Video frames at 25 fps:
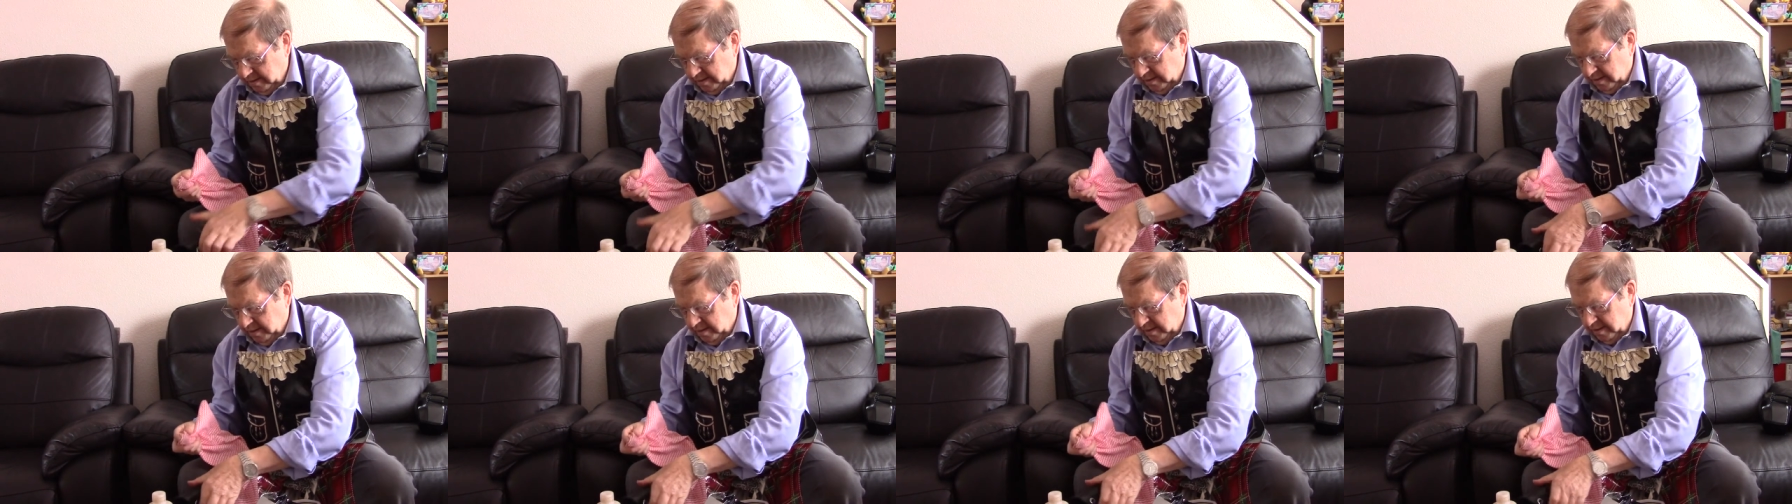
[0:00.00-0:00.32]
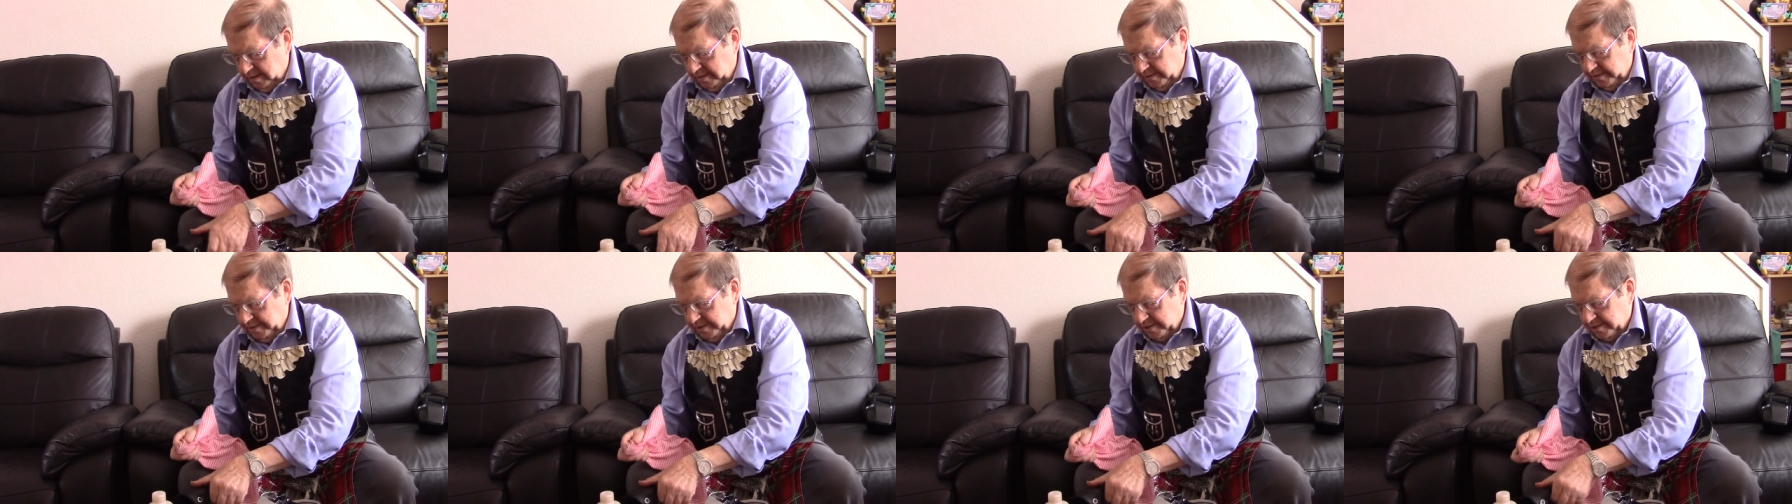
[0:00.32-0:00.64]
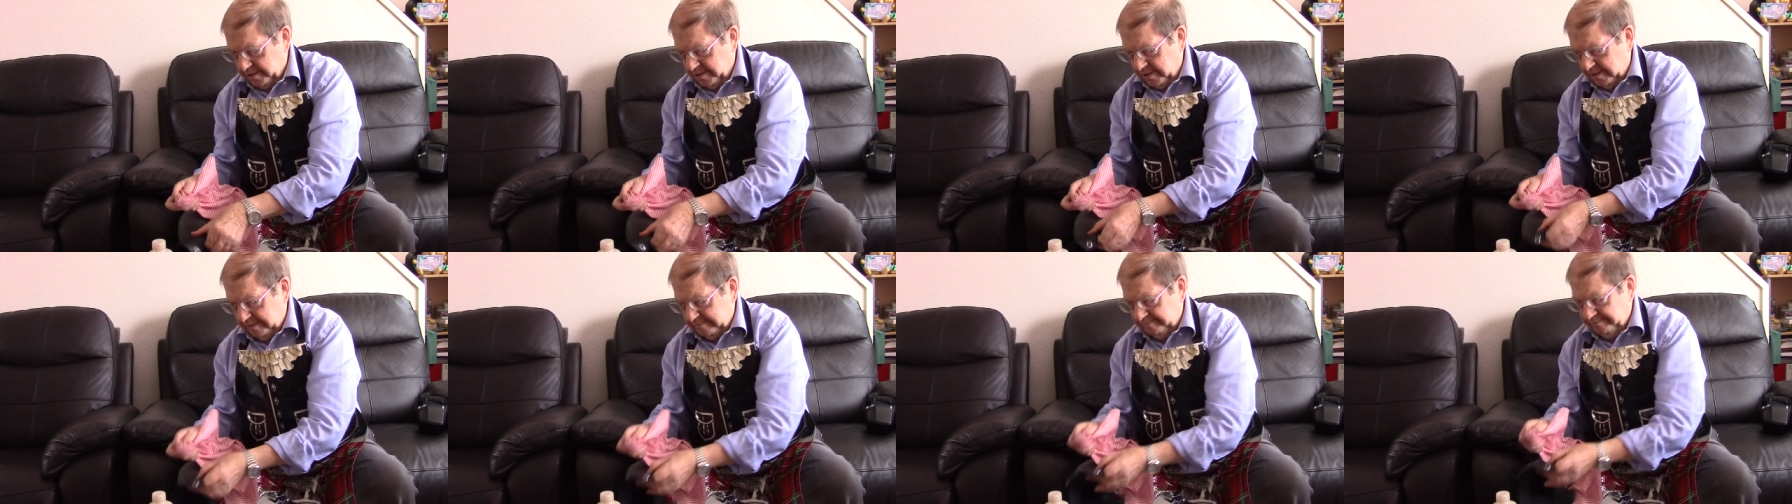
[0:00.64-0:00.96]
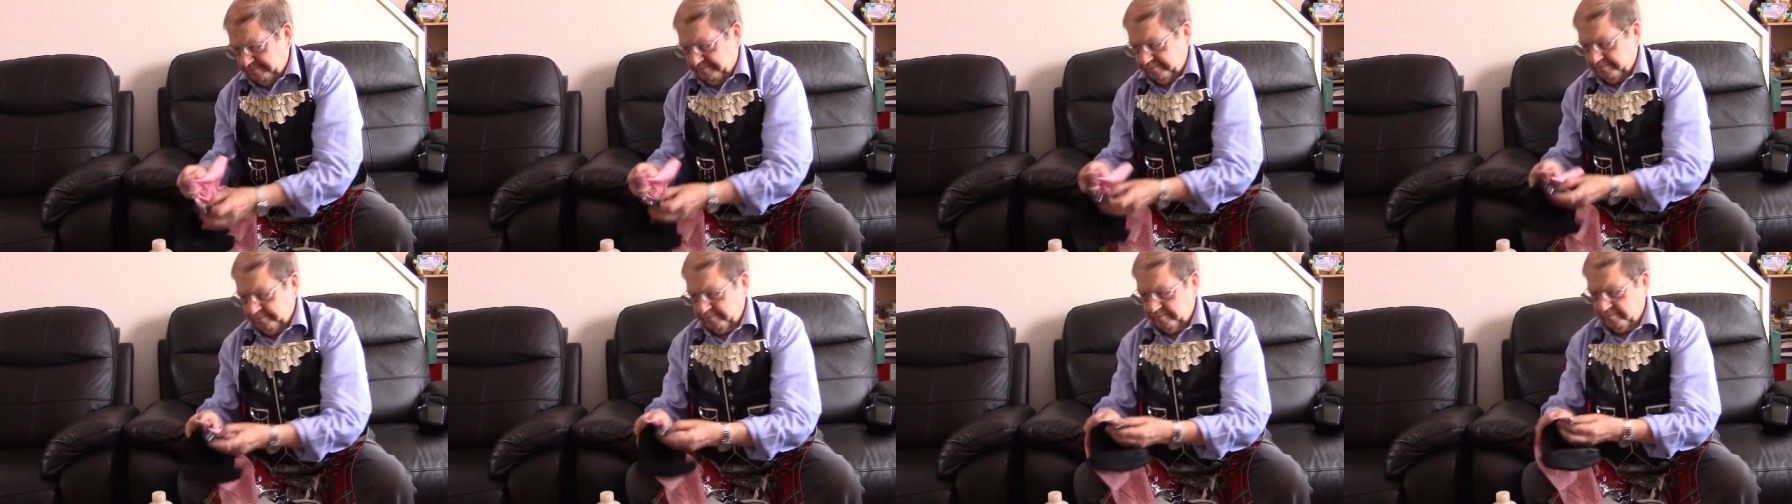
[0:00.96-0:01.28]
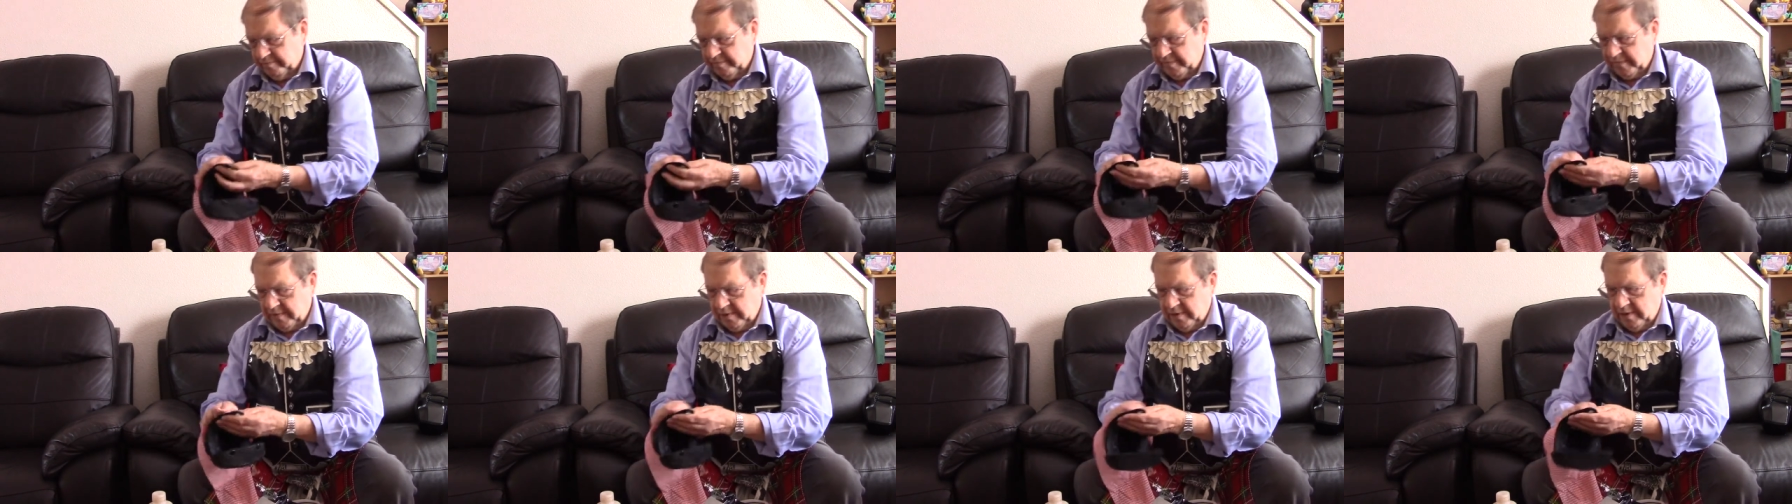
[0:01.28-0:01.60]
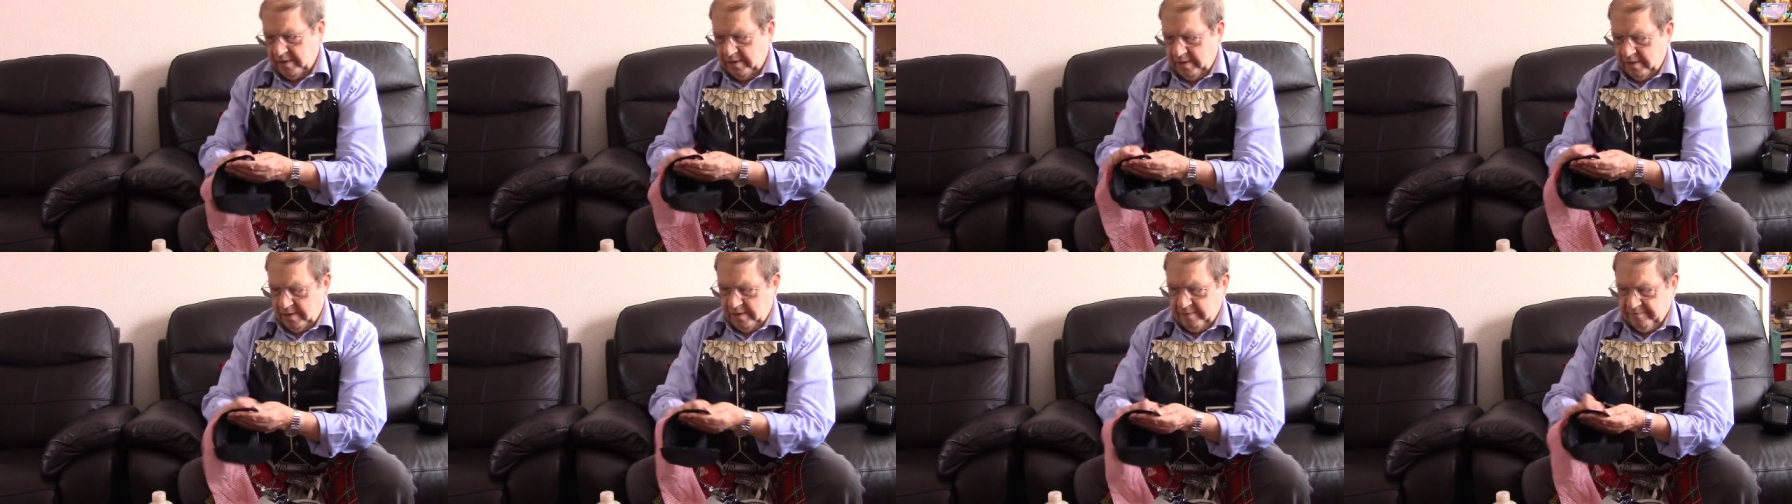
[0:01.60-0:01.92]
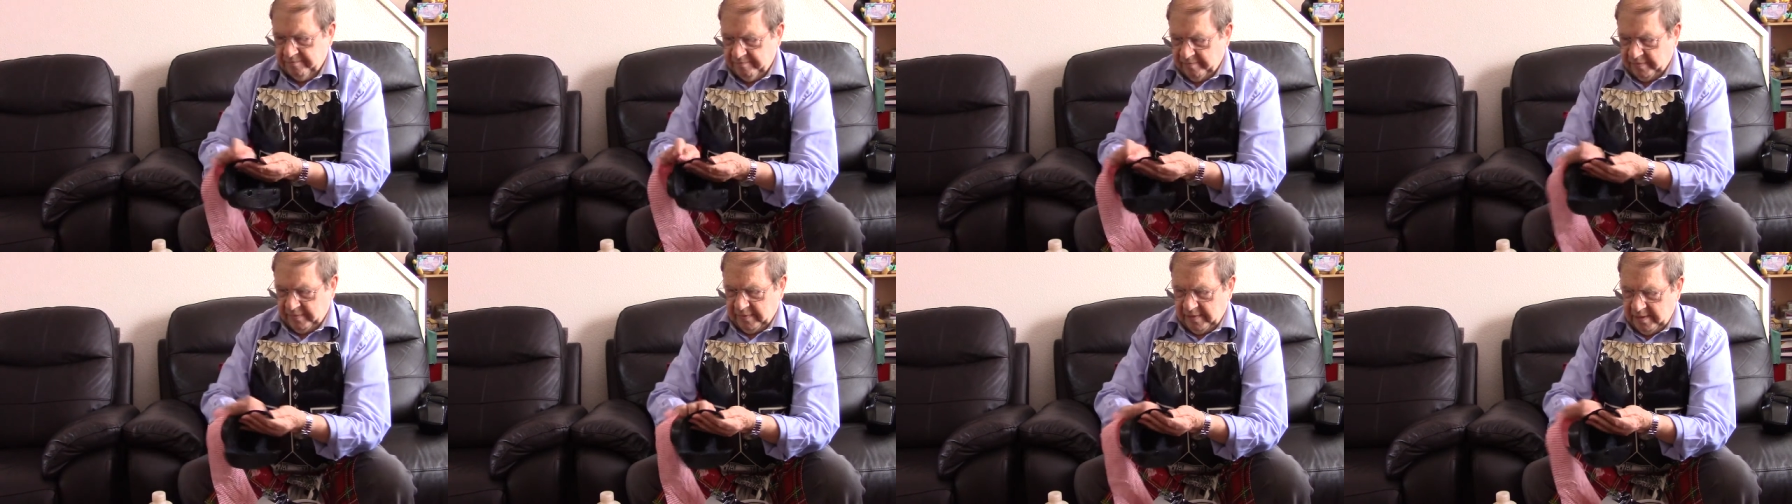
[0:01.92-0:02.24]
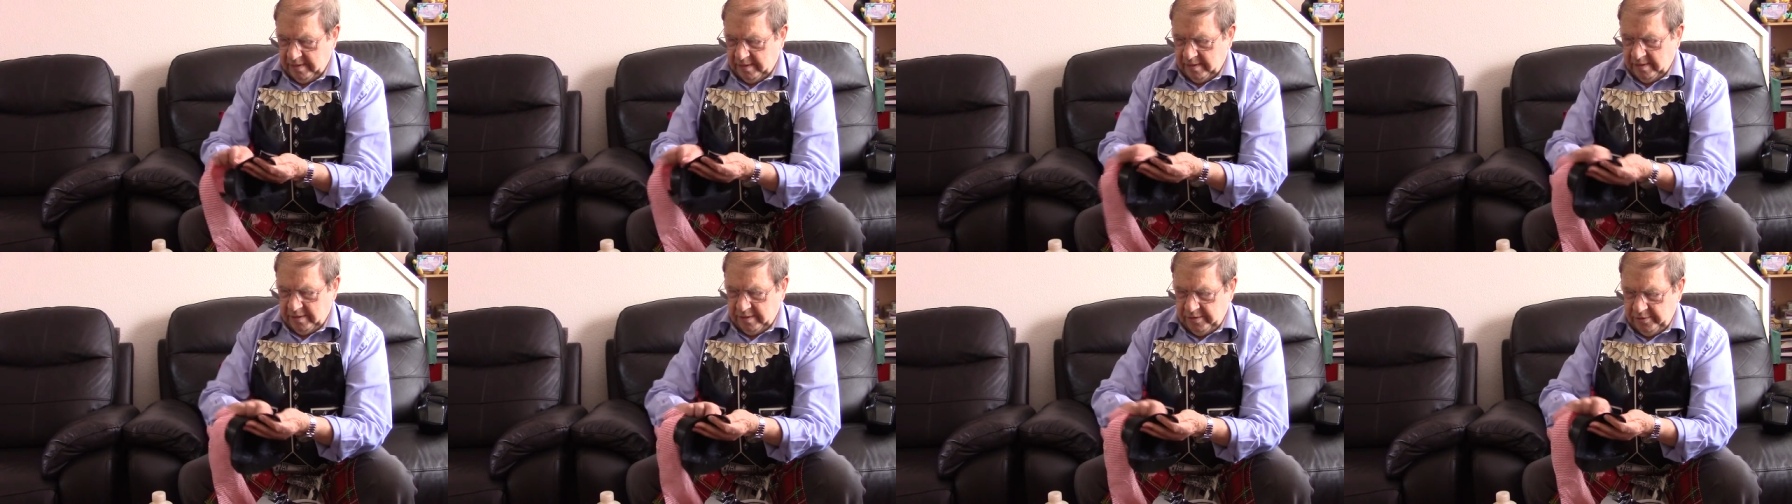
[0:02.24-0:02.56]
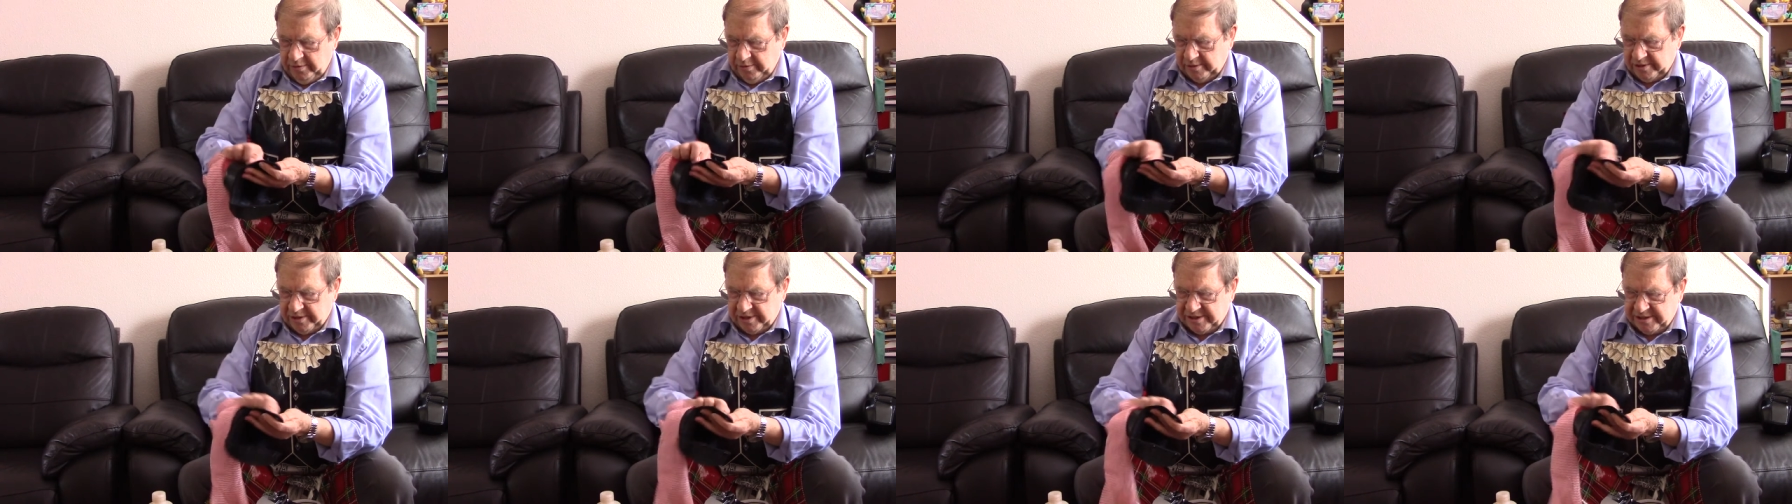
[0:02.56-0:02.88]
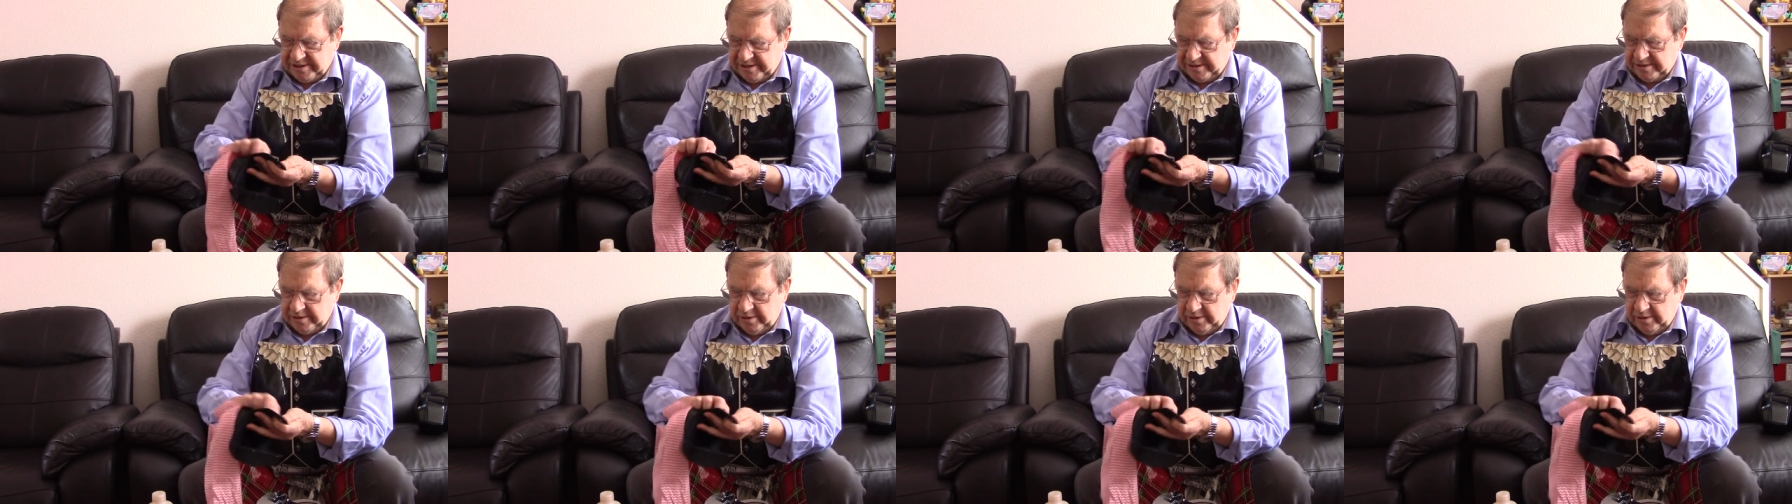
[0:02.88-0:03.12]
and it's um not